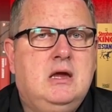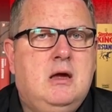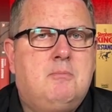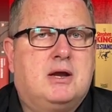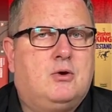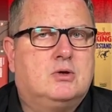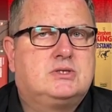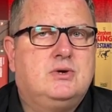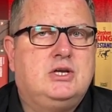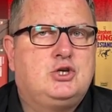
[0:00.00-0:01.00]
but
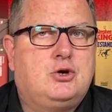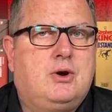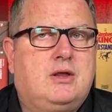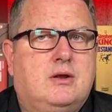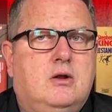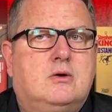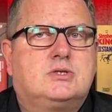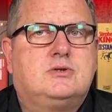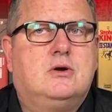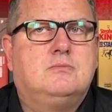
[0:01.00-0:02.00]
also ensuring the
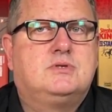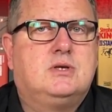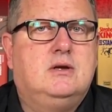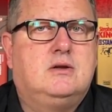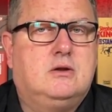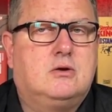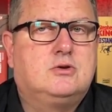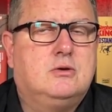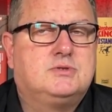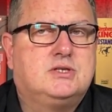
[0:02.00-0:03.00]
long-term
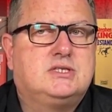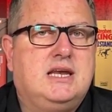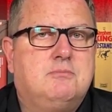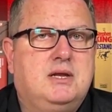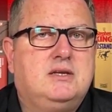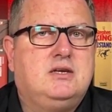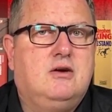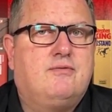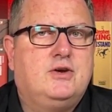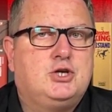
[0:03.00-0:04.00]
sustainability
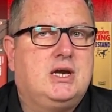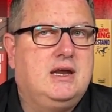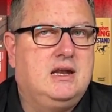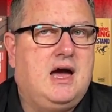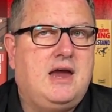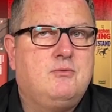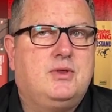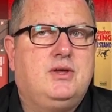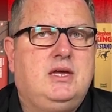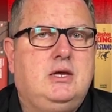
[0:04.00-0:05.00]
of fishing in line with
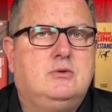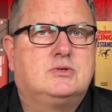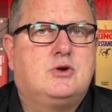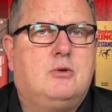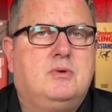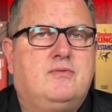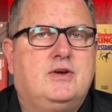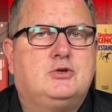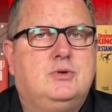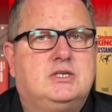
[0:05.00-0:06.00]
the EU's common
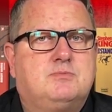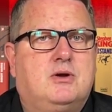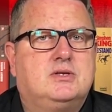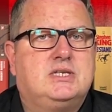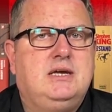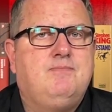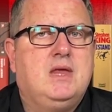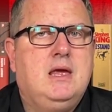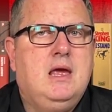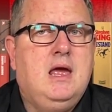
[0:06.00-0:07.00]
fisheries policy,
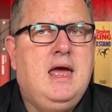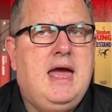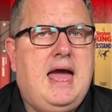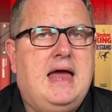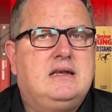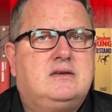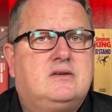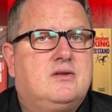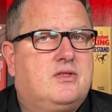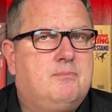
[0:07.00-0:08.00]
and
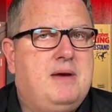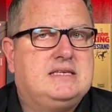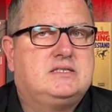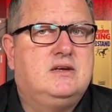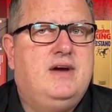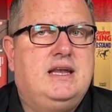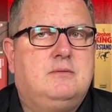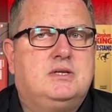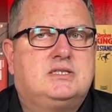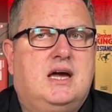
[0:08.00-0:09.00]
the best
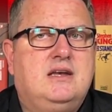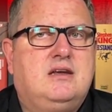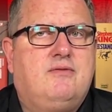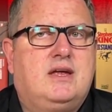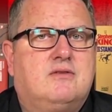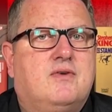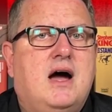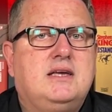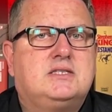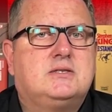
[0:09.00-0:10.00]
available scientific
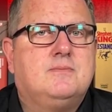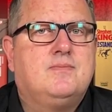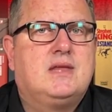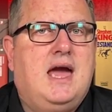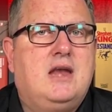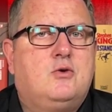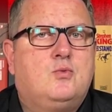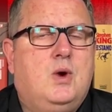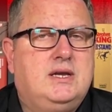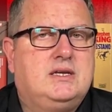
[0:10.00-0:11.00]
advice, and
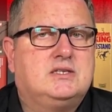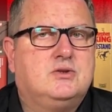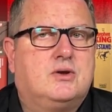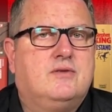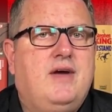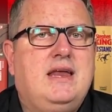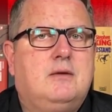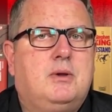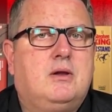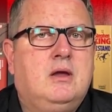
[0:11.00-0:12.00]
when it is not
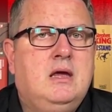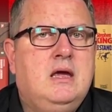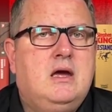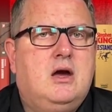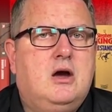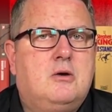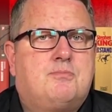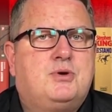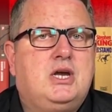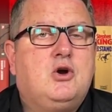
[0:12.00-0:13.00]
available, a
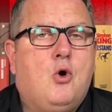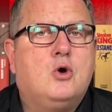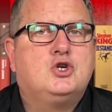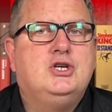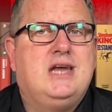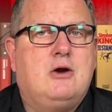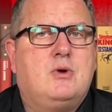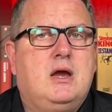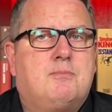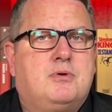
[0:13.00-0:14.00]

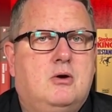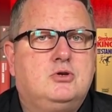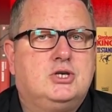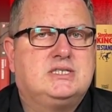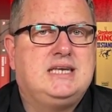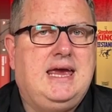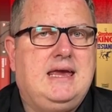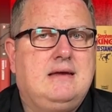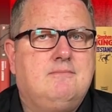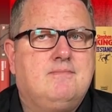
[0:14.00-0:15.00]
precautionary approach is
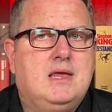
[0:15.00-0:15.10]
taken,